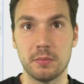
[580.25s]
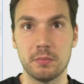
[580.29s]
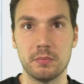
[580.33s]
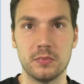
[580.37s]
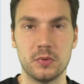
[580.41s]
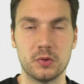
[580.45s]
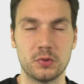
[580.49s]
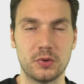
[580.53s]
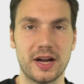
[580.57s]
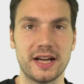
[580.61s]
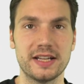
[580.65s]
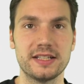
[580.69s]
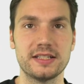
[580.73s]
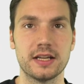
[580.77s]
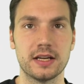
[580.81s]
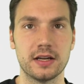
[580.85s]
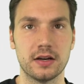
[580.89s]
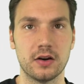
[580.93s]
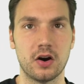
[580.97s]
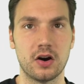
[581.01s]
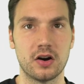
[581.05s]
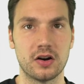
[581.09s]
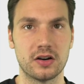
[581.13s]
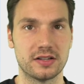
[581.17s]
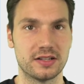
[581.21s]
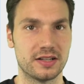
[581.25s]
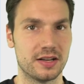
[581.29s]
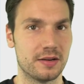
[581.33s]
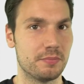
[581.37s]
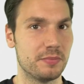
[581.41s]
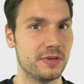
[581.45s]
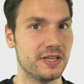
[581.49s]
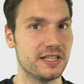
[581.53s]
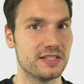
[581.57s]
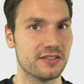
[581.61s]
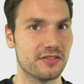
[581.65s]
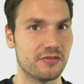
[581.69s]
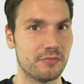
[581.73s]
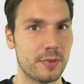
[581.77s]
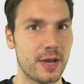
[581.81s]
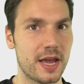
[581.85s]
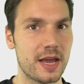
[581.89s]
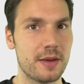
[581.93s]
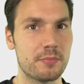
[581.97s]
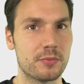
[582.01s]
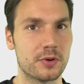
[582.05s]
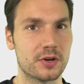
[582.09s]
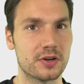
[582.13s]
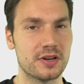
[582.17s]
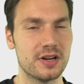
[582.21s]
writing on a piece of
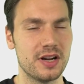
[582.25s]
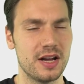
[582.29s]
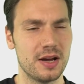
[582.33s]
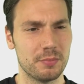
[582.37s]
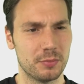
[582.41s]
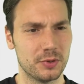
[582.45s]
paper,